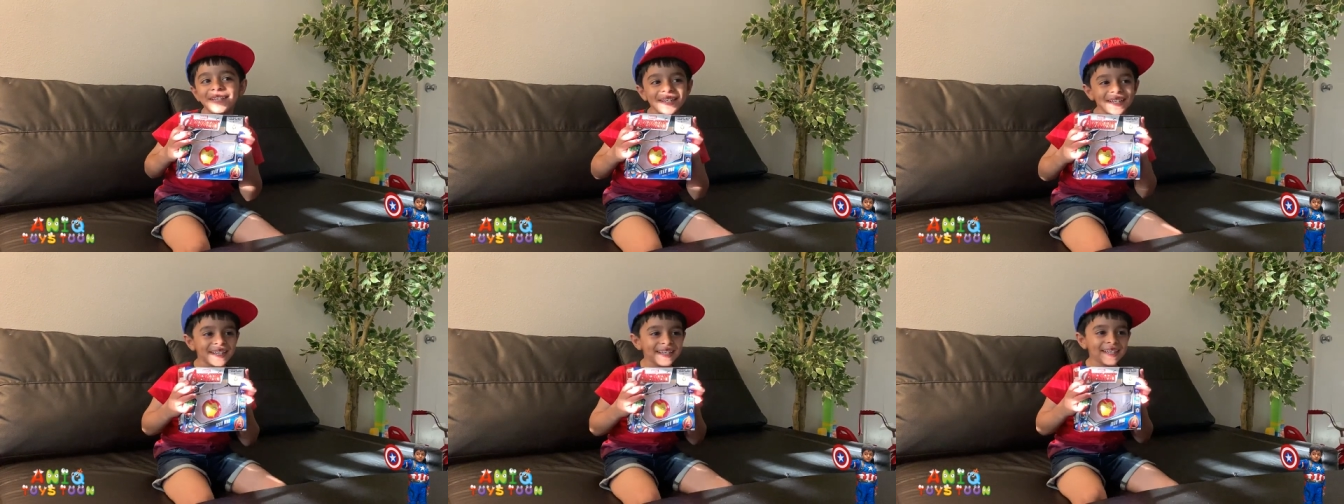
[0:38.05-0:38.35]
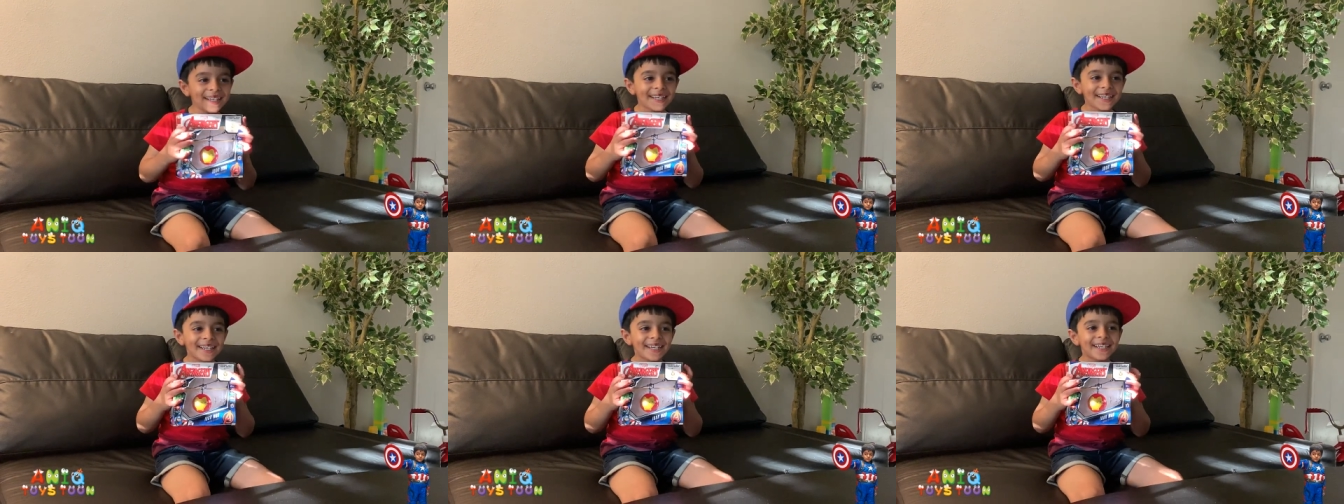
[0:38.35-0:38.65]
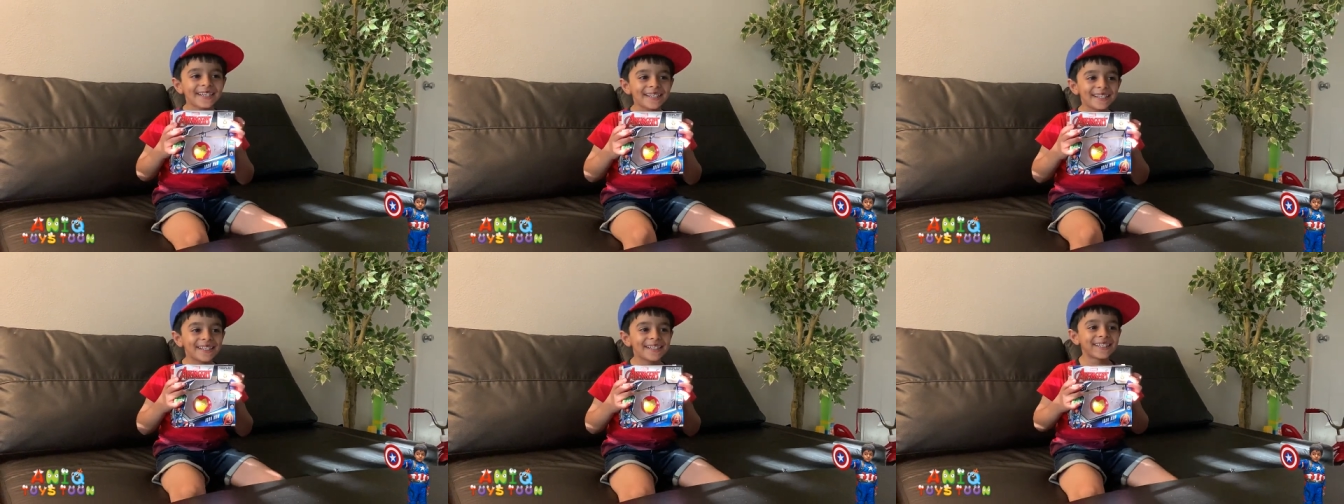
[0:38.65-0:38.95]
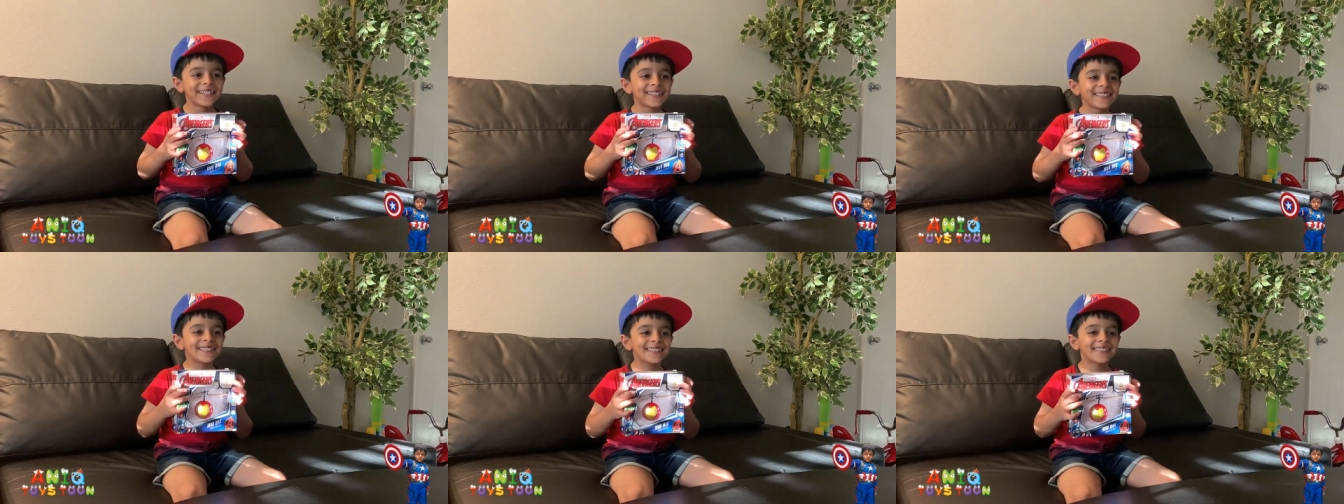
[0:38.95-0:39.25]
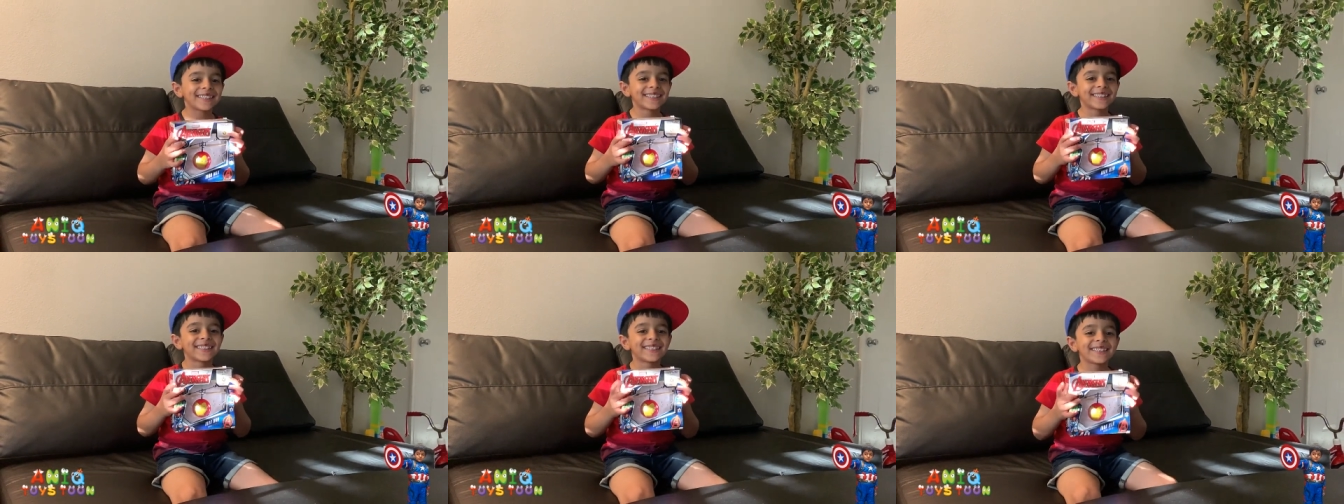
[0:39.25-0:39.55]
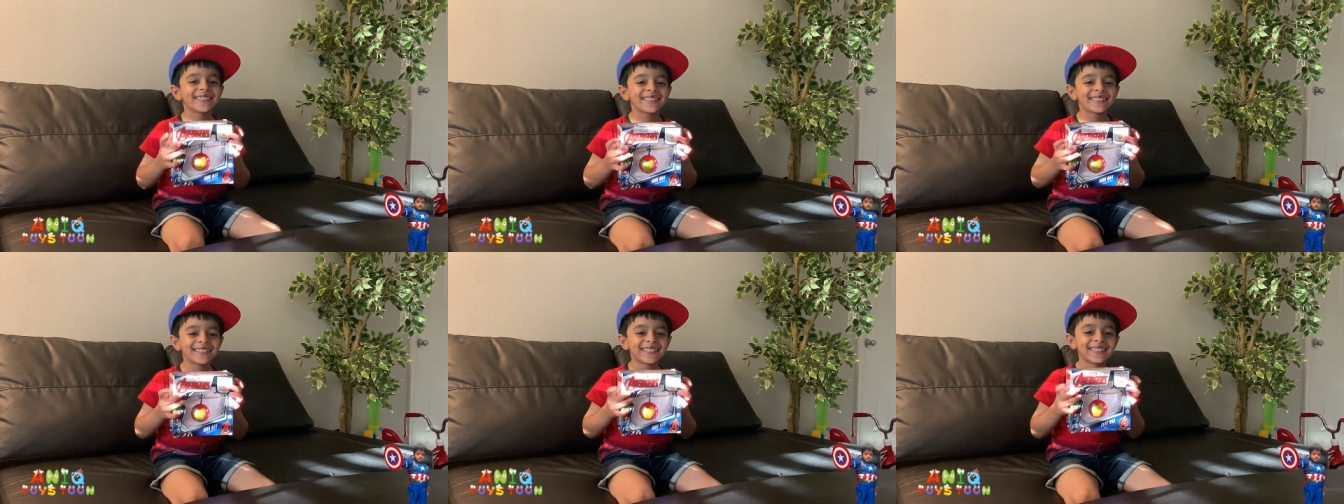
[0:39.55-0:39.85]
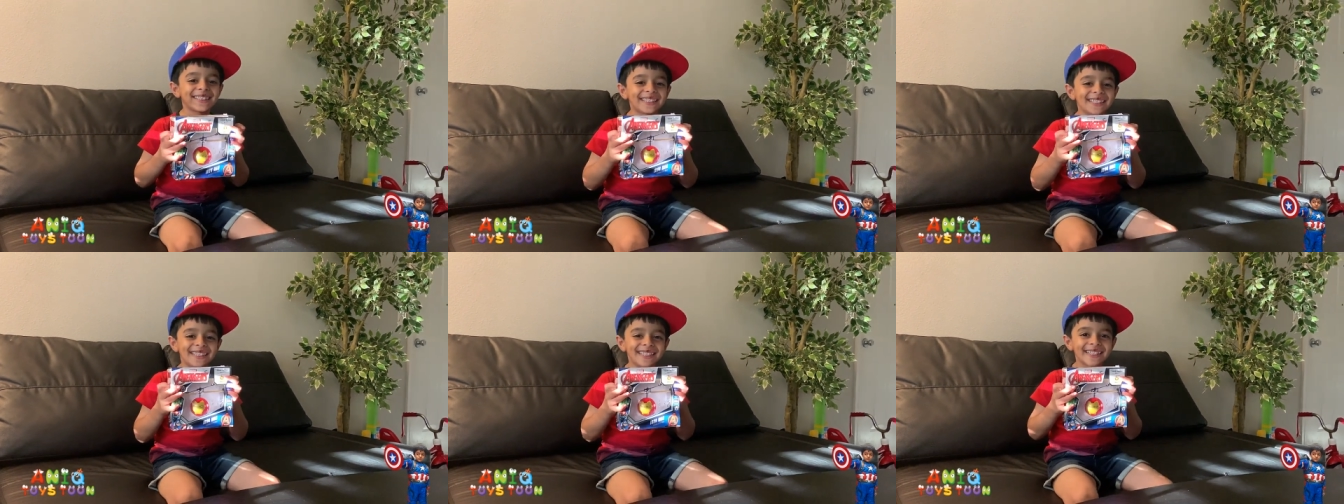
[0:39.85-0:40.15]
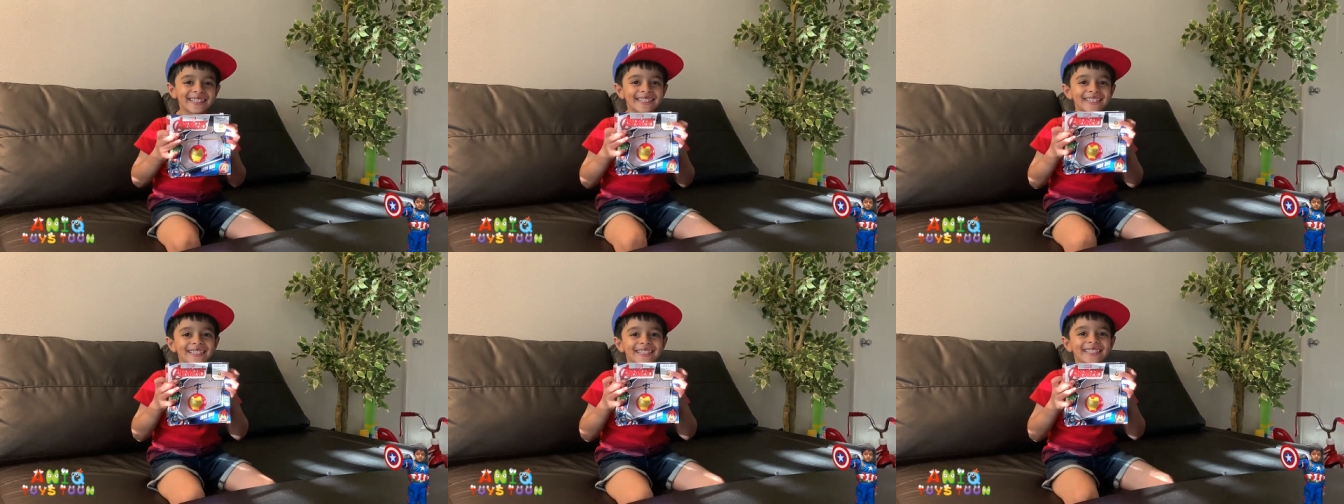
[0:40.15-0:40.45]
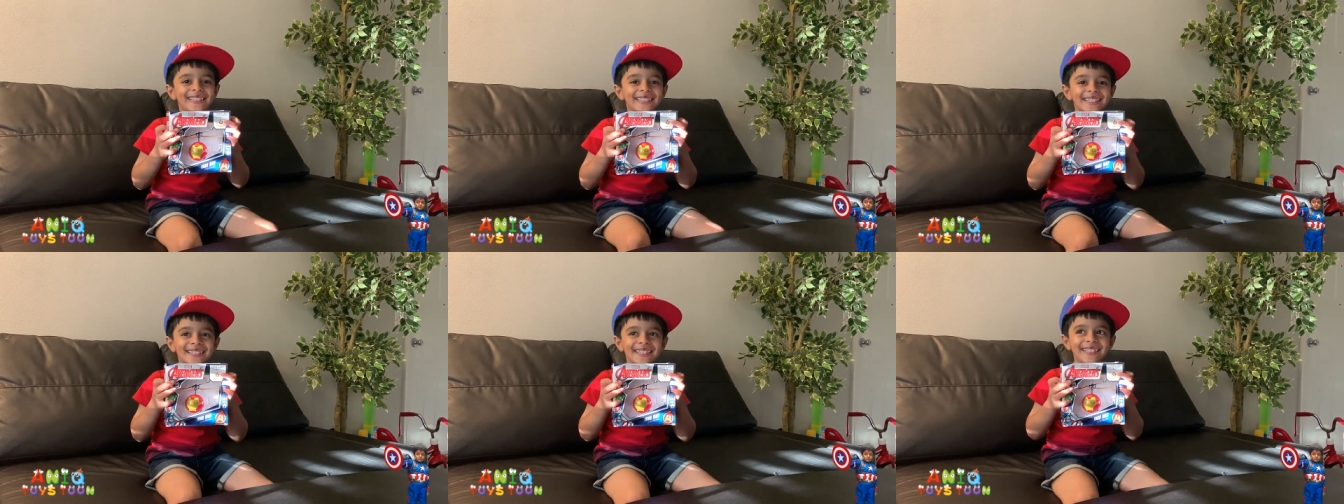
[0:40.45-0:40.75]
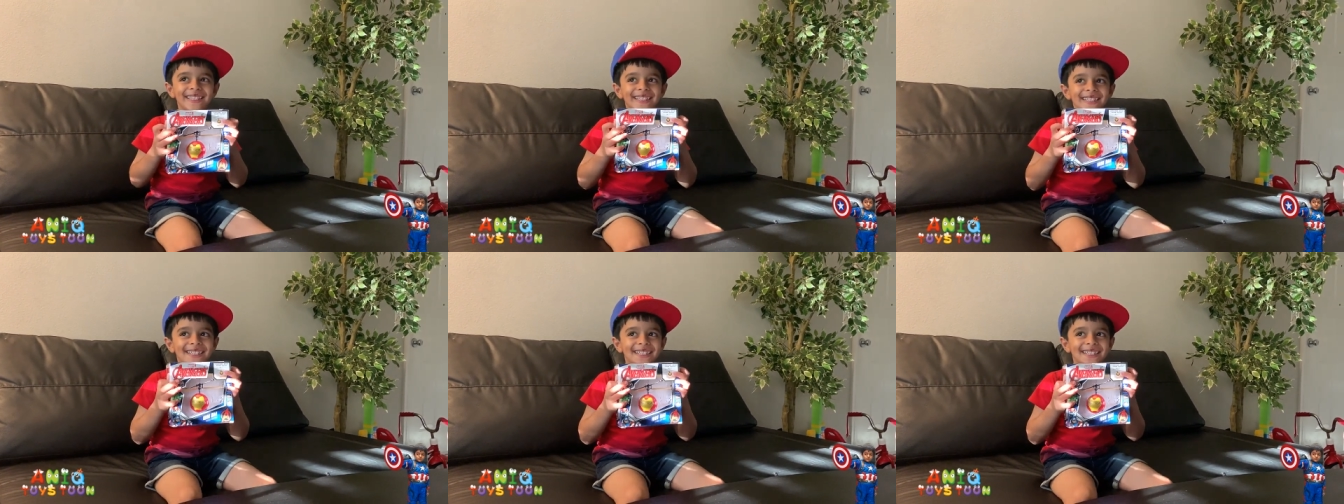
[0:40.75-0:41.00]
yes welcome to Aniq Toy Store, guys